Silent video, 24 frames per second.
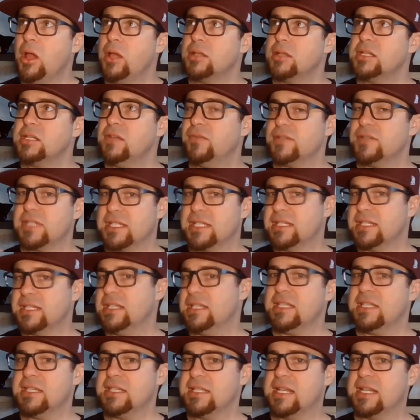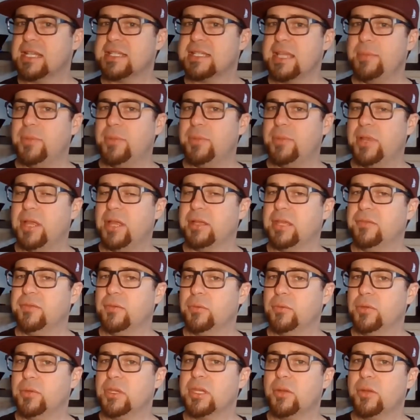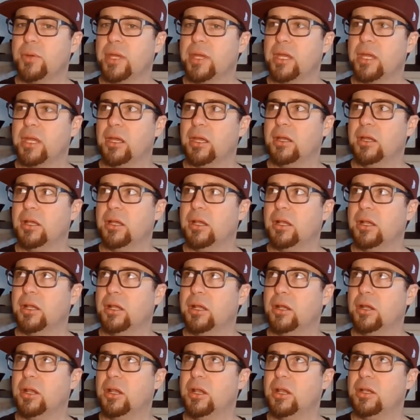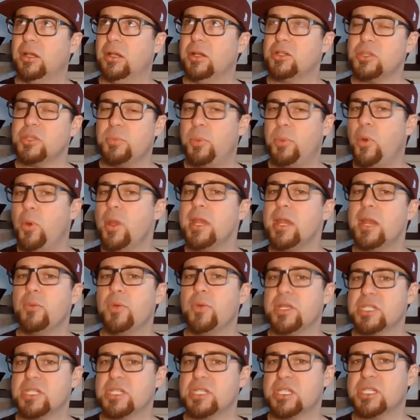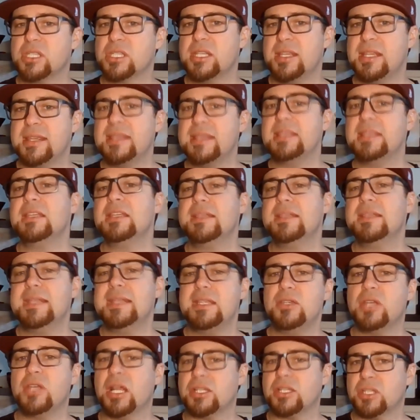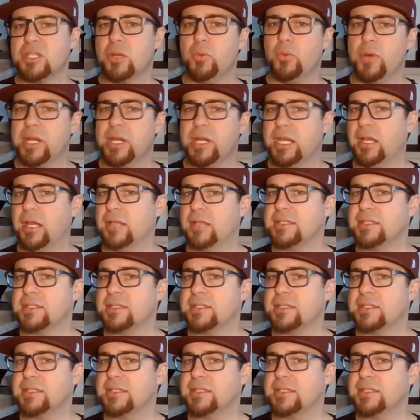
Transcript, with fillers: differences, and this is an example I'll give you really quick. There's a point at which then you gotta start working on